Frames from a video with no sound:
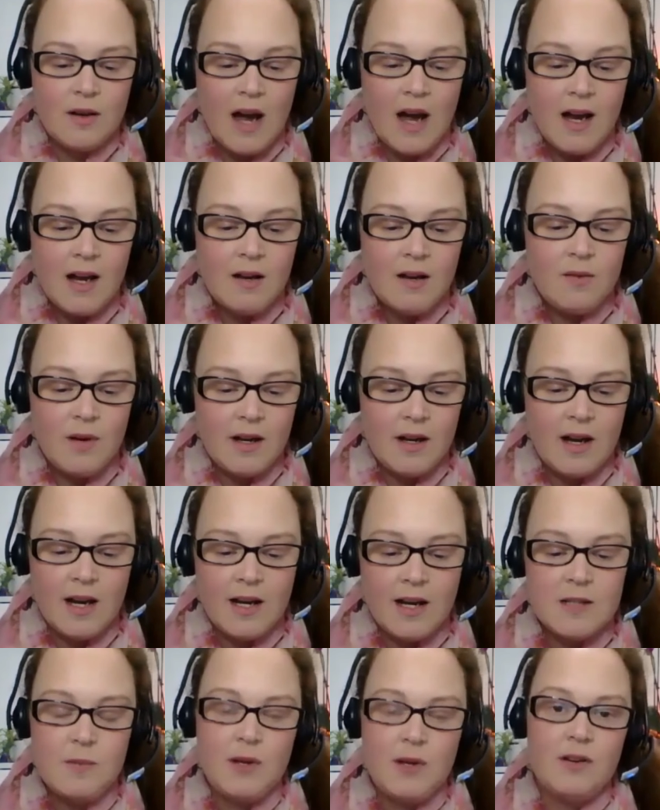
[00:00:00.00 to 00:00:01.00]
I
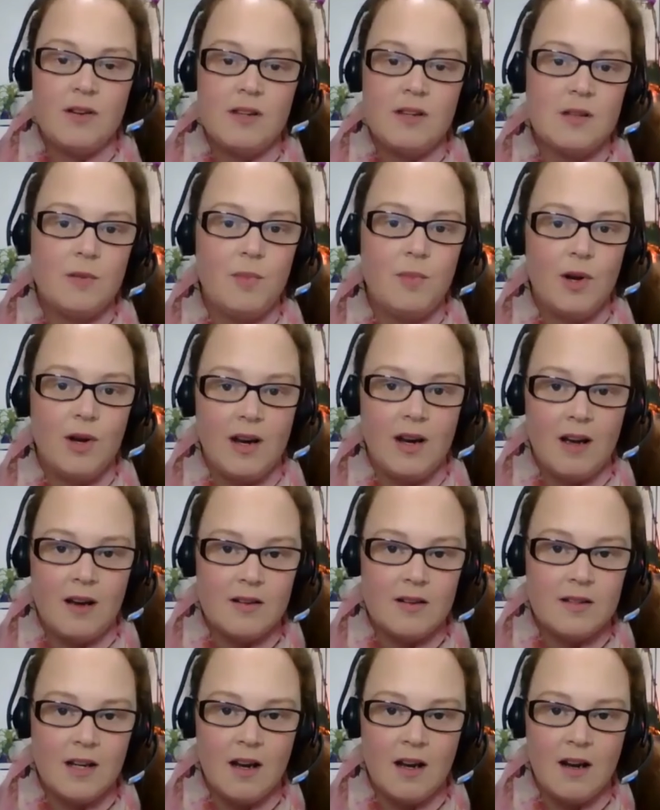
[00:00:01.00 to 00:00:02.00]
experienced a
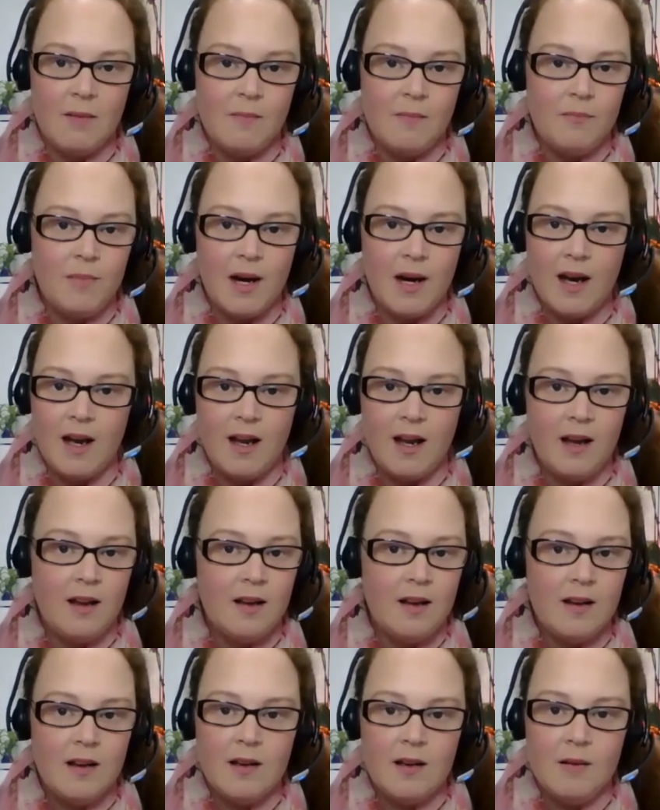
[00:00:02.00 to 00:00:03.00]
burnout by
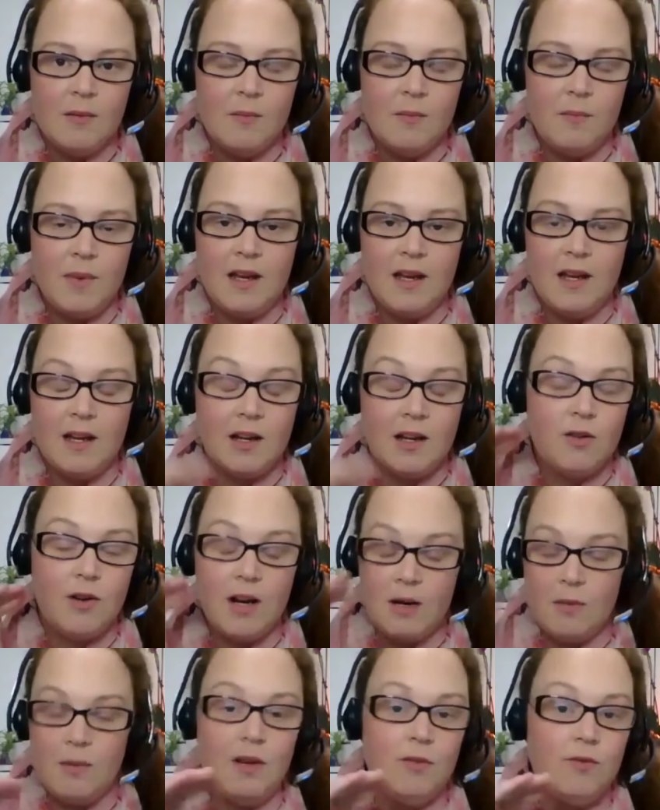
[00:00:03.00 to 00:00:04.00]
being
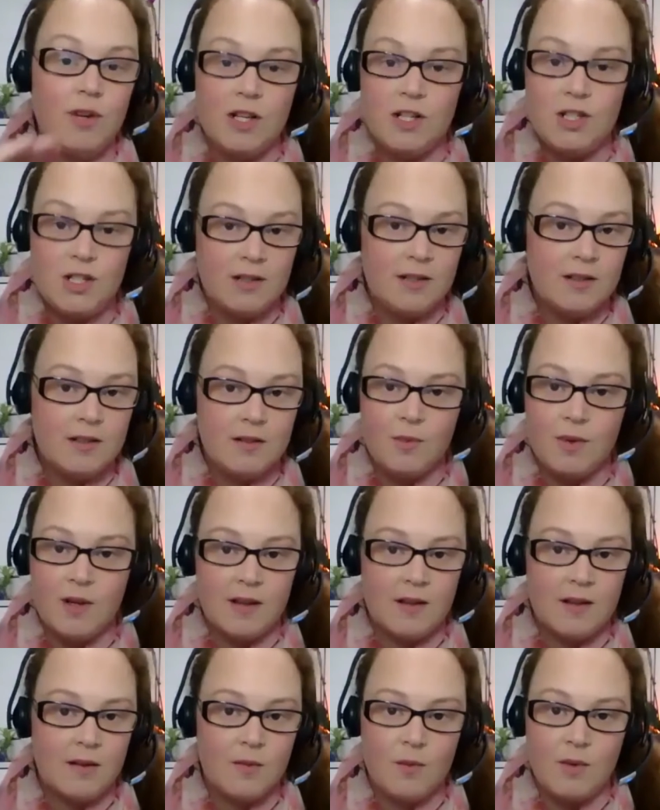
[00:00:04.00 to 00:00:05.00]
incredibly rigid
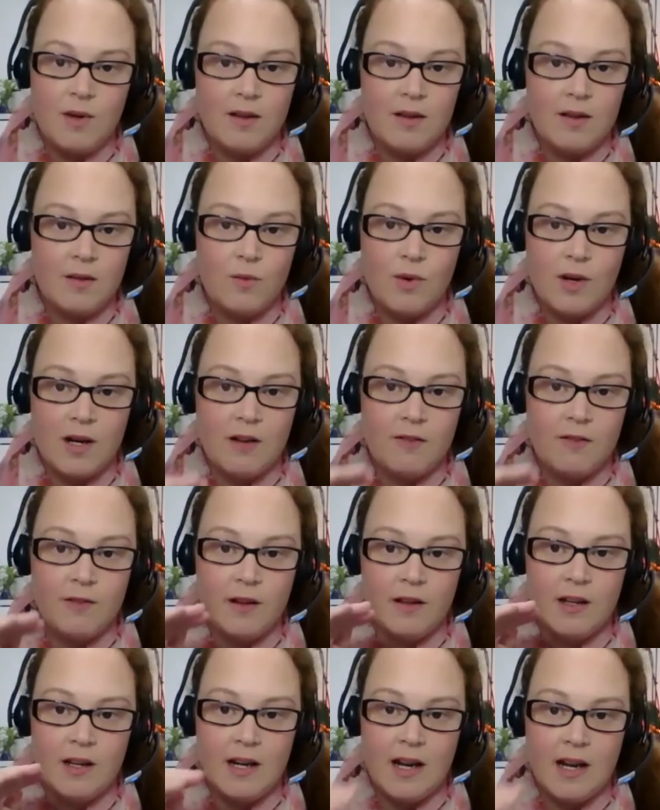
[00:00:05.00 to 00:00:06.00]
with what I
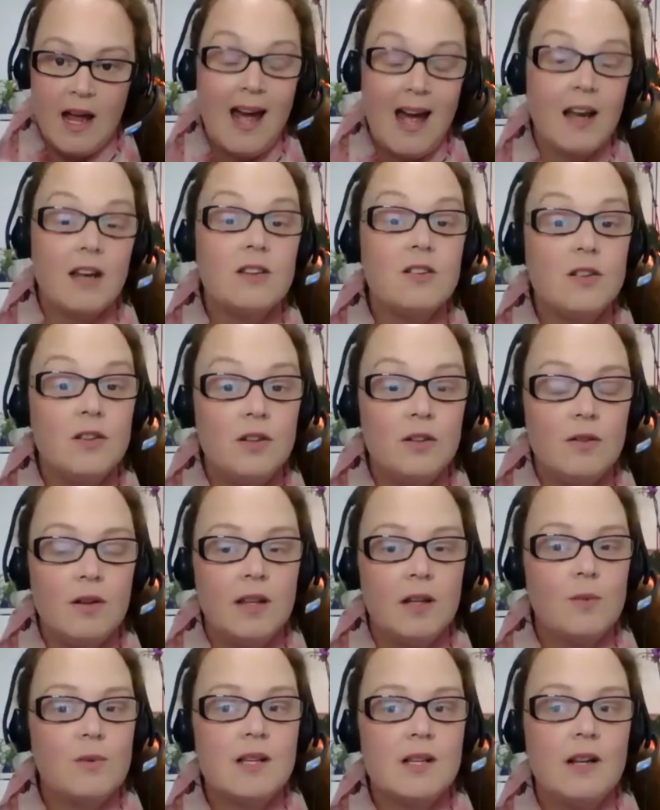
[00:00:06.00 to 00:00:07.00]
felt that I had to do, and
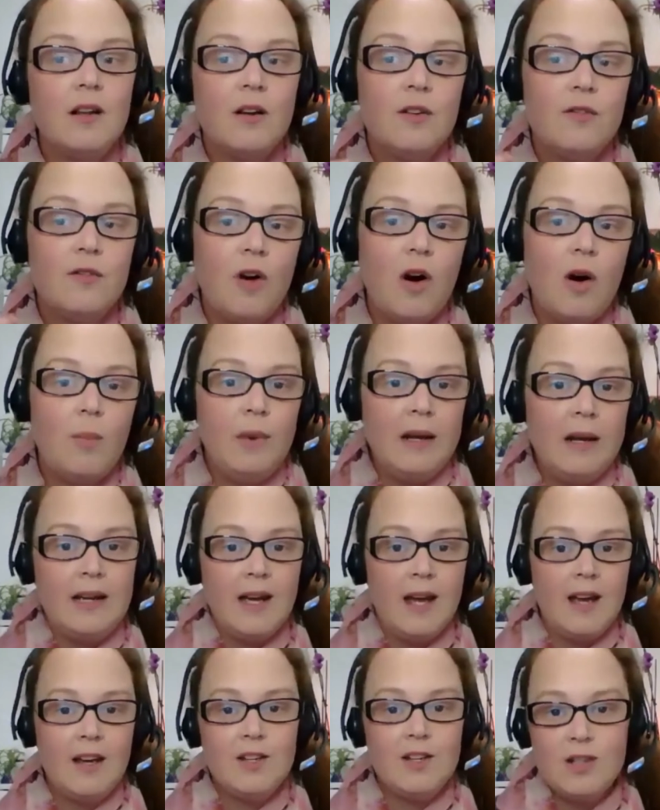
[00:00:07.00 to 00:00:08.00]
there was a lot of
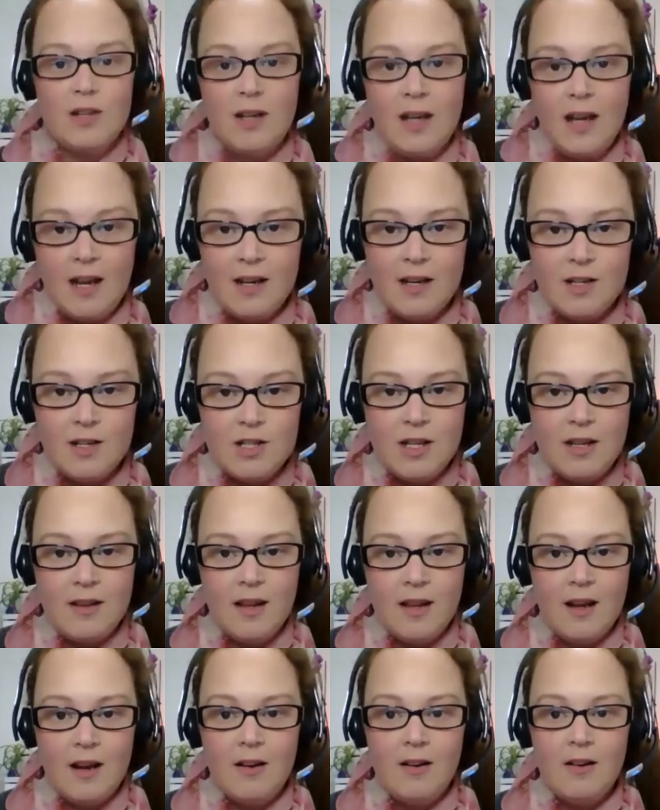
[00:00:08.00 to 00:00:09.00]
obligation energy
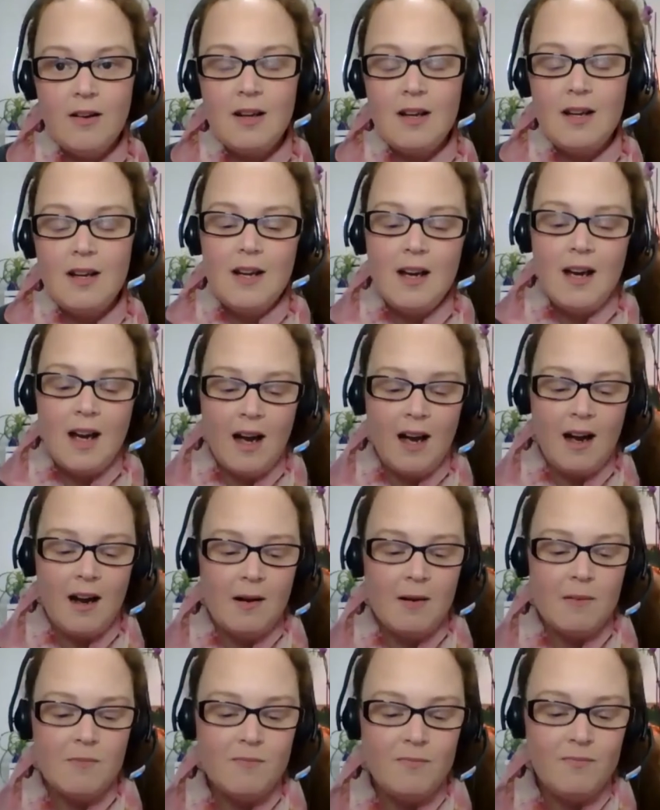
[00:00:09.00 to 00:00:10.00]
there,
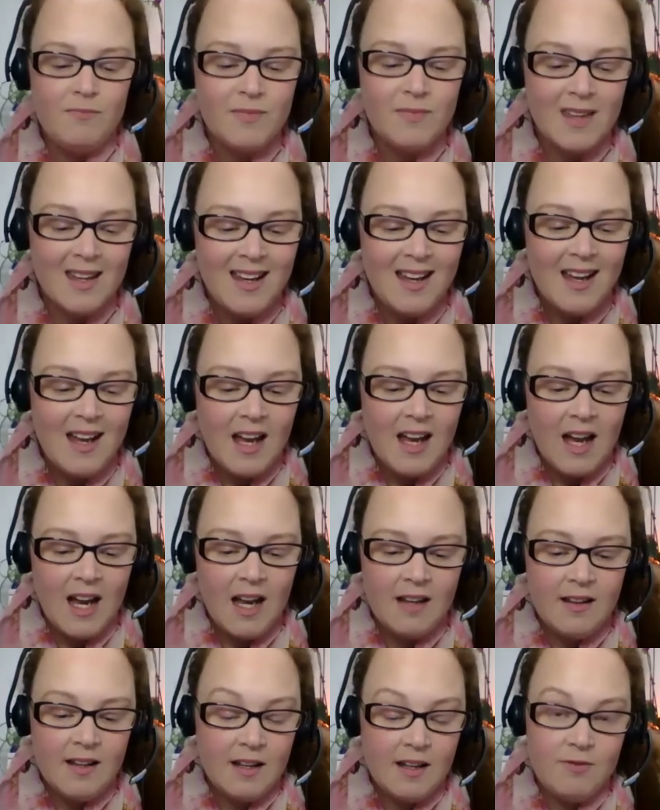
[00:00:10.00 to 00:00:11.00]
and
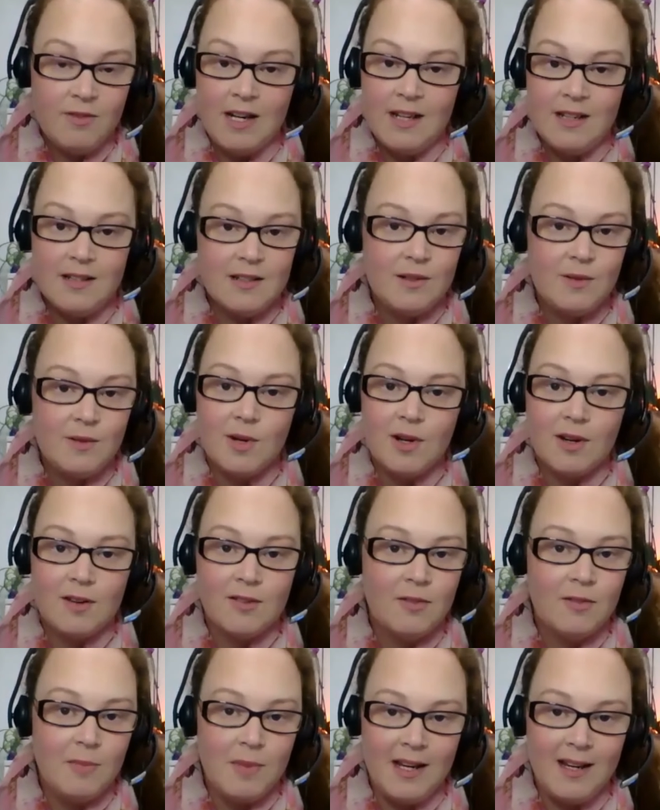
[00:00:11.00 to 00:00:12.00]
that really didn't work
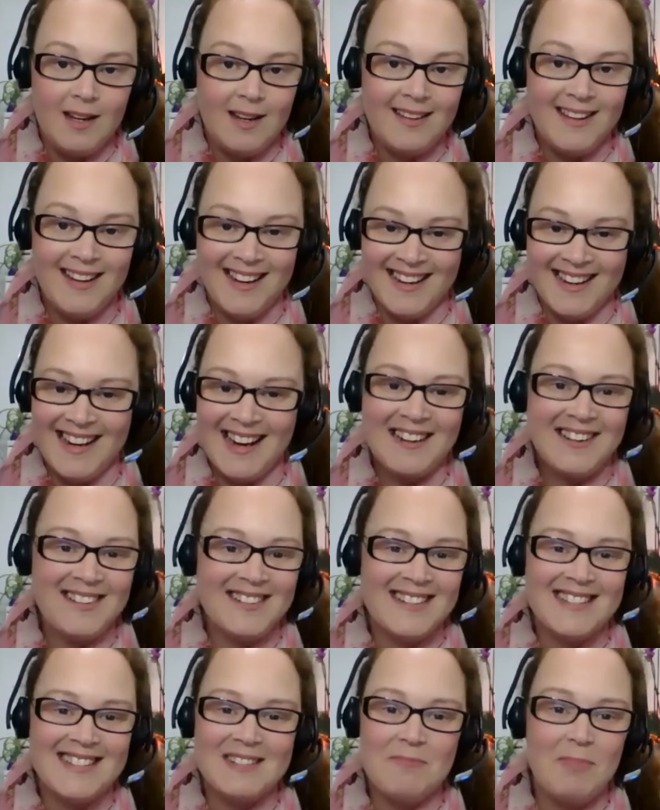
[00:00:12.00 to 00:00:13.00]
for me, and that kind of
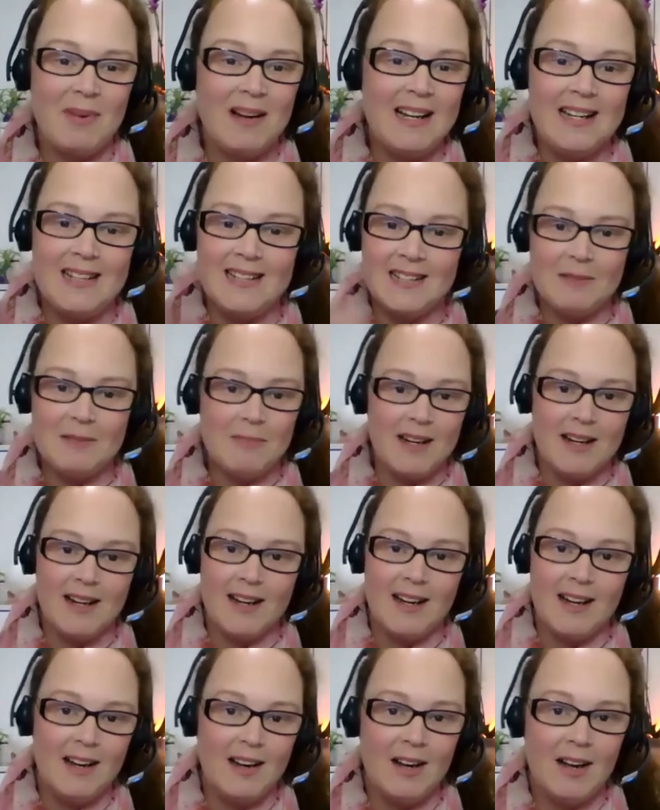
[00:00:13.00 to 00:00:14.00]
just depleted
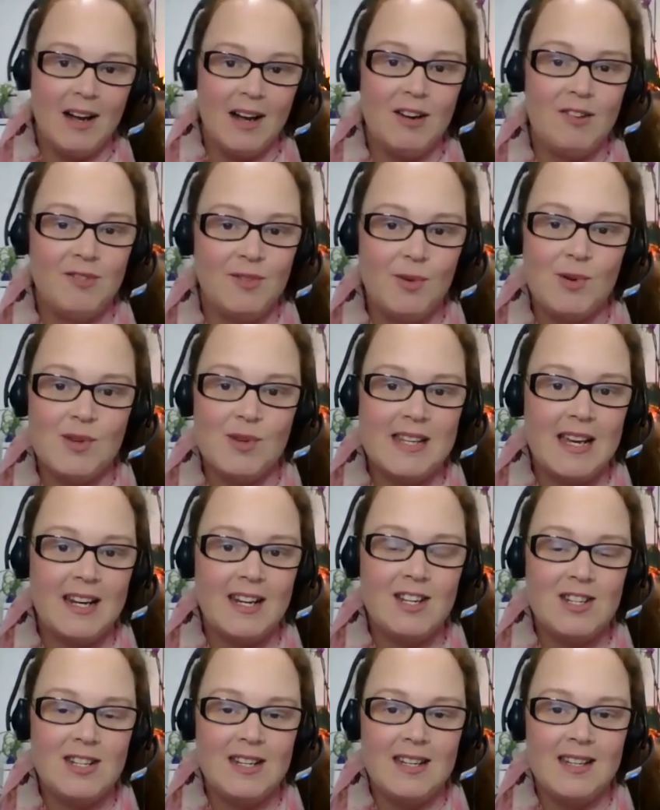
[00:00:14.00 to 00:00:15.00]
my life force
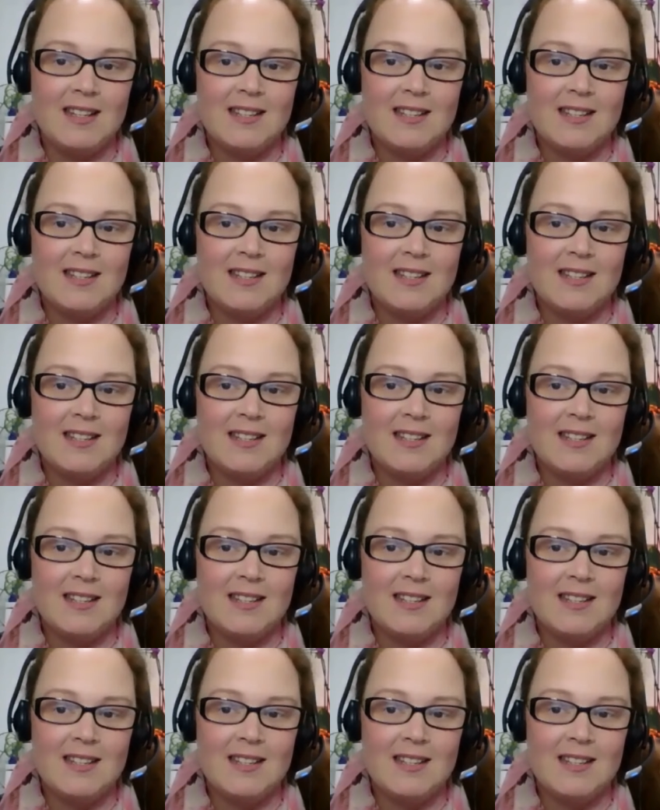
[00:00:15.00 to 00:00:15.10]
energy.